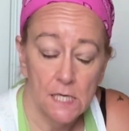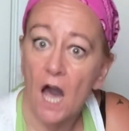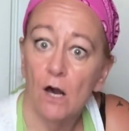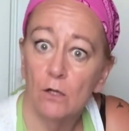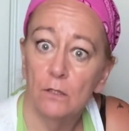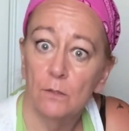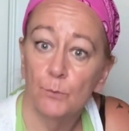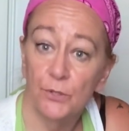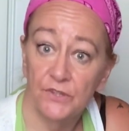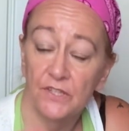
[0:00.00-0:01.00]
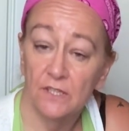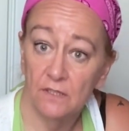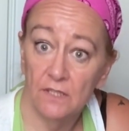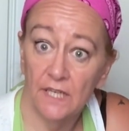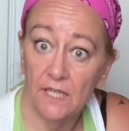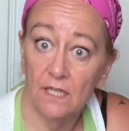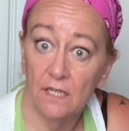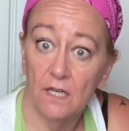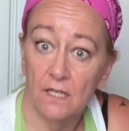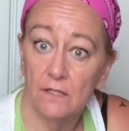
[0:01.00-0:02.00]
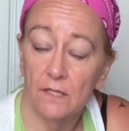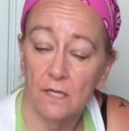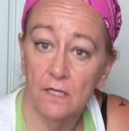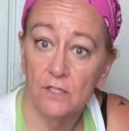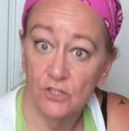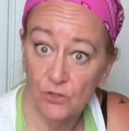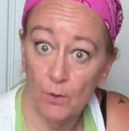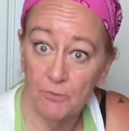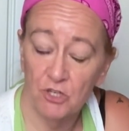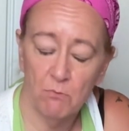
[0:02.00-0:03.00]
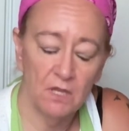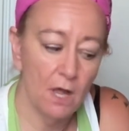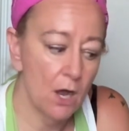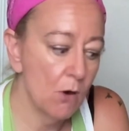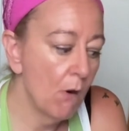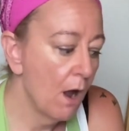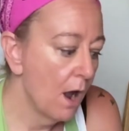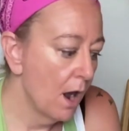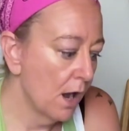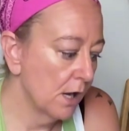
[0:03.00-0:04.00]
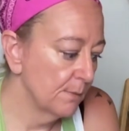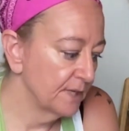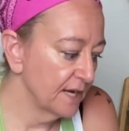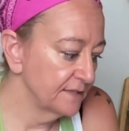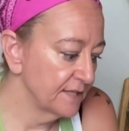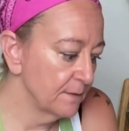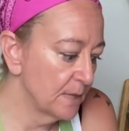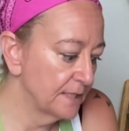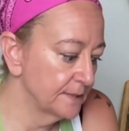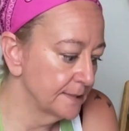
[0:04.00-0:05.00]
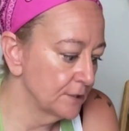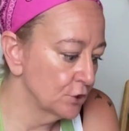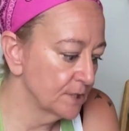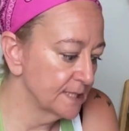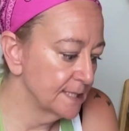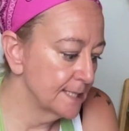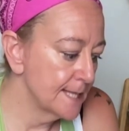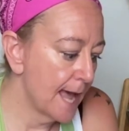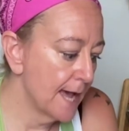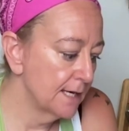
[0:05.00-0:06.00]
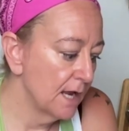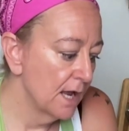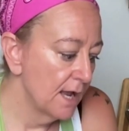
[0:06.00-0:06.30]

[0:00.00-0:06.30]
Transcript: I'll put the link in the description below in case anybody is interested in that.